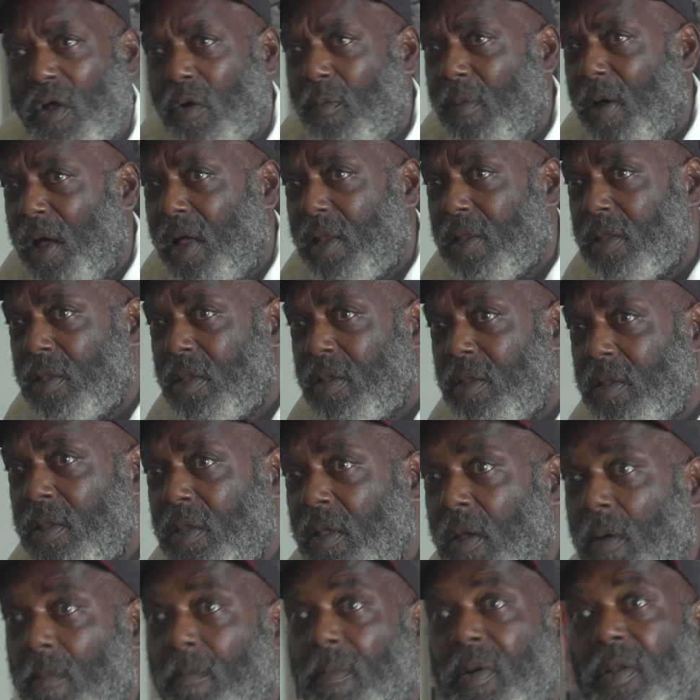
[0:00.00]
nobody,
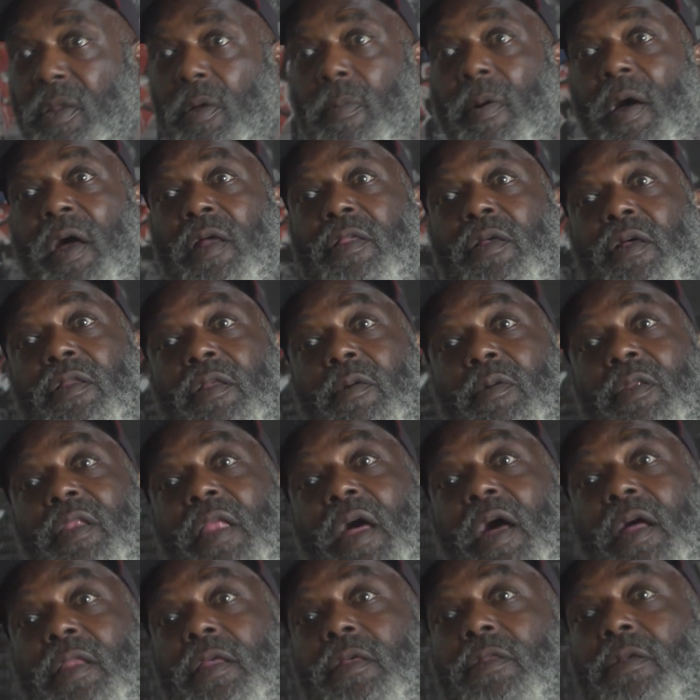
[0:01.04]
but nobody told they was
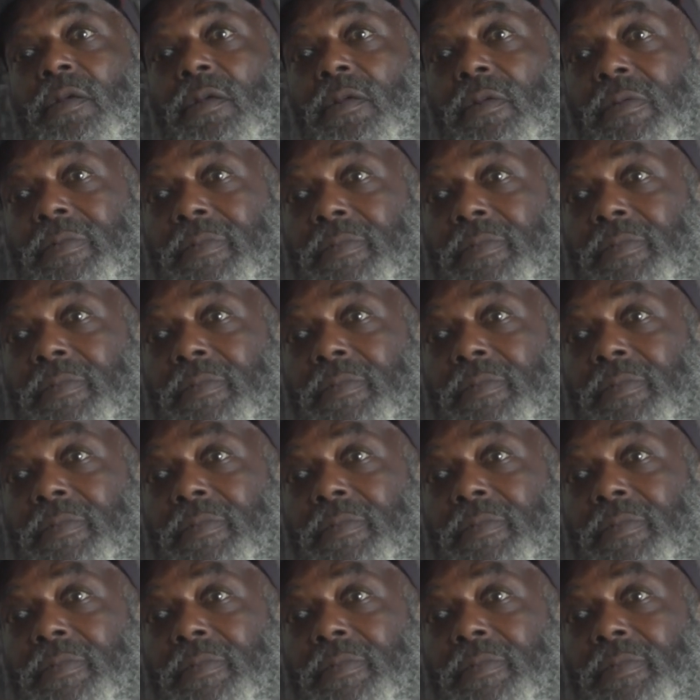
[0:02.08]
lying either.